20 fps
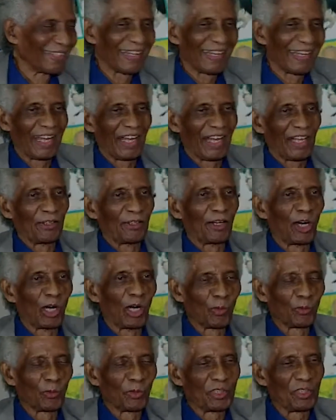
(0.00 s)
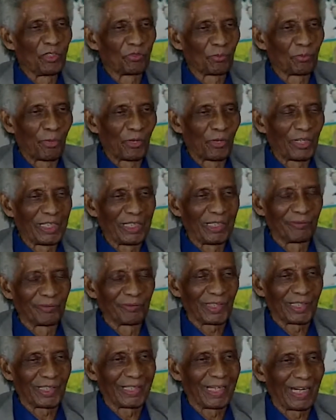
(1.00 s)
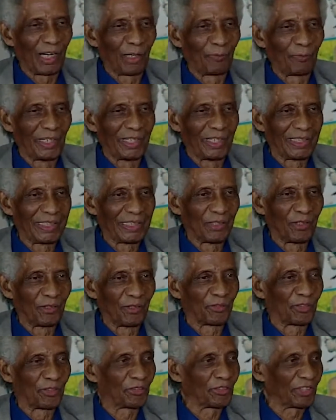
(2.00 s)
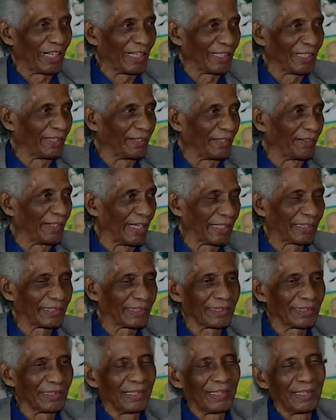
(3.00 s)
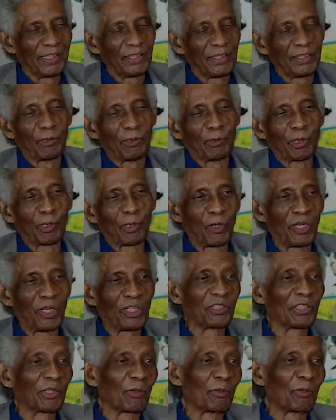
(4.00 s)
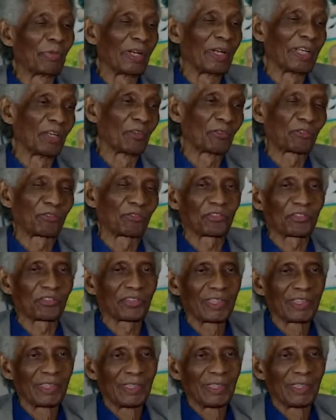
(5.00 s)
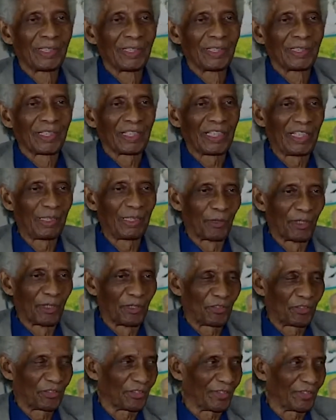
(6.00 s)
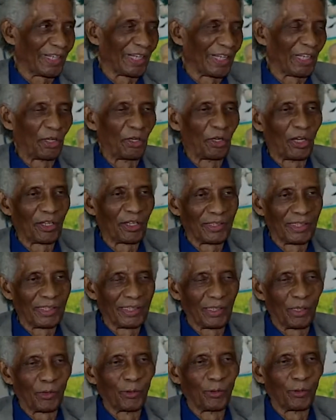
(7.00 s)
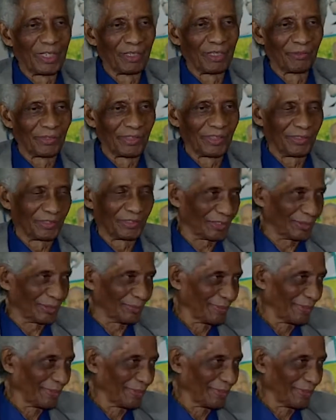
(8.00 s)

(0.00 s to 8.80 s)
and all these brave Caribbean leaders decided that they were going to replace Cambridge and London O-levels